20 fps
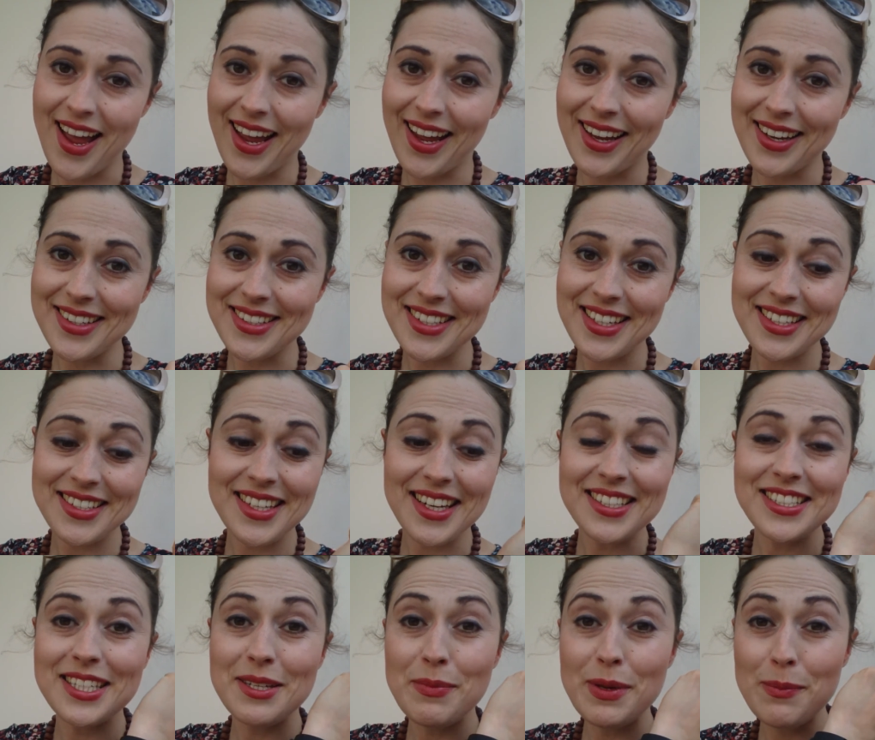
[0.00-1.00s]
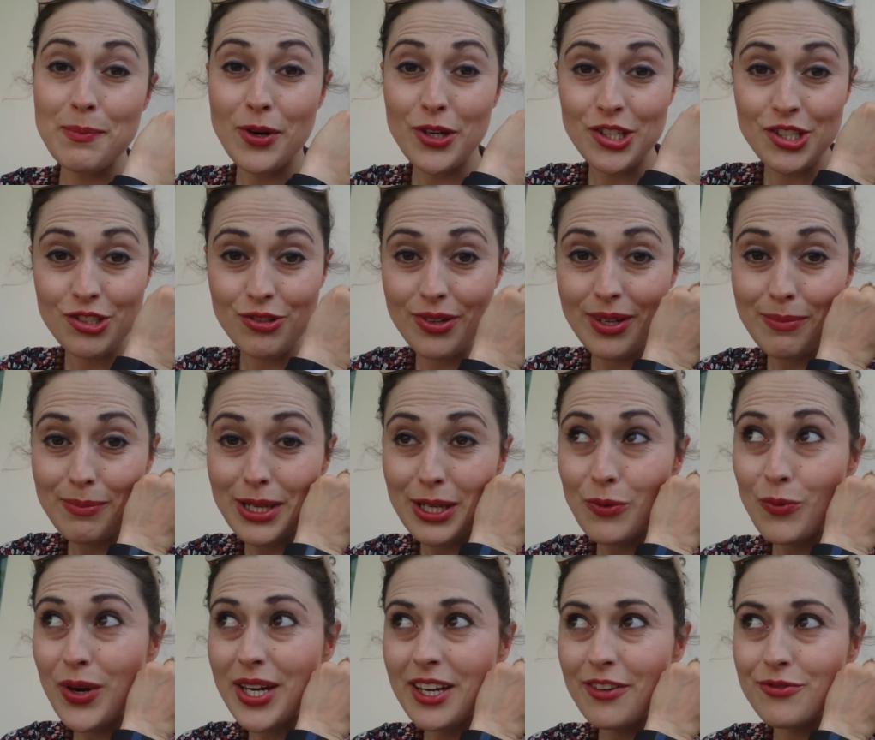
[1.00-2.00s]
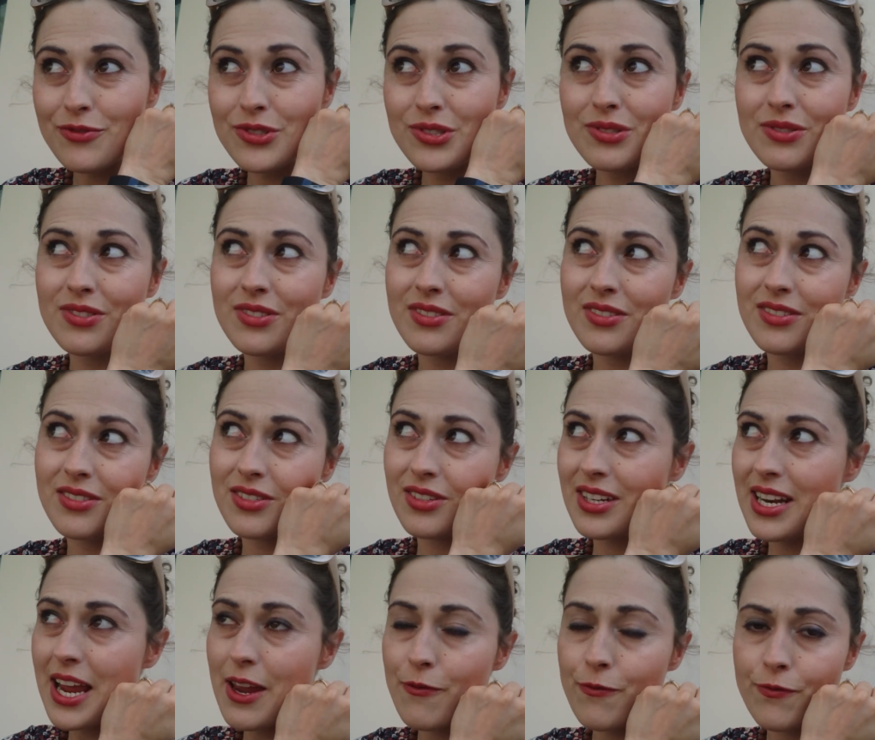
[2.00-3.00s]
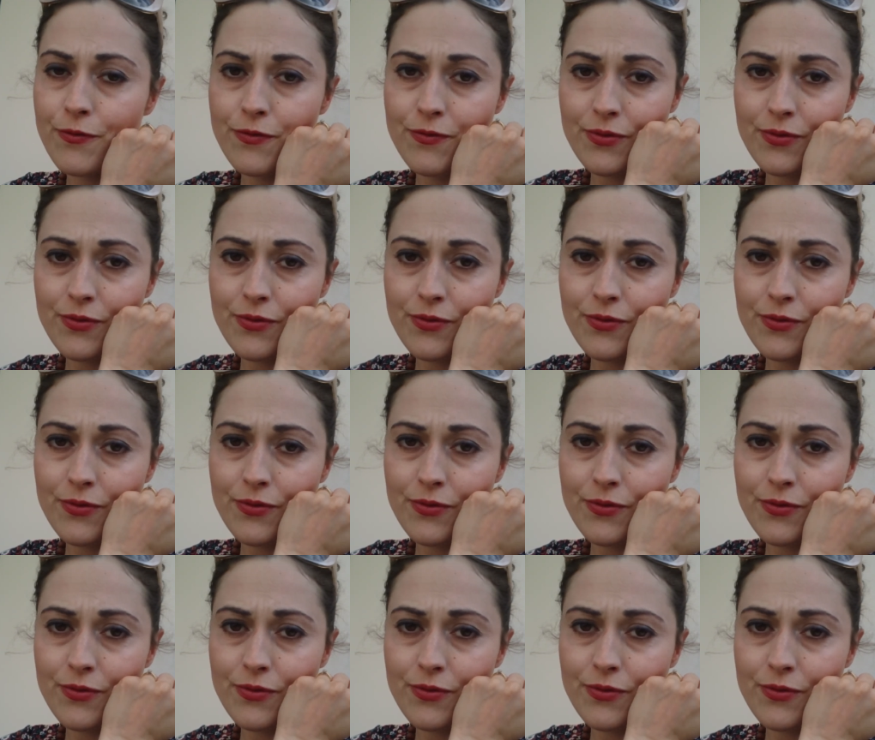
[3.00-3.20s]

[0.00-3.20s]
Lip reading: And it's actually been monitoring me when I've done like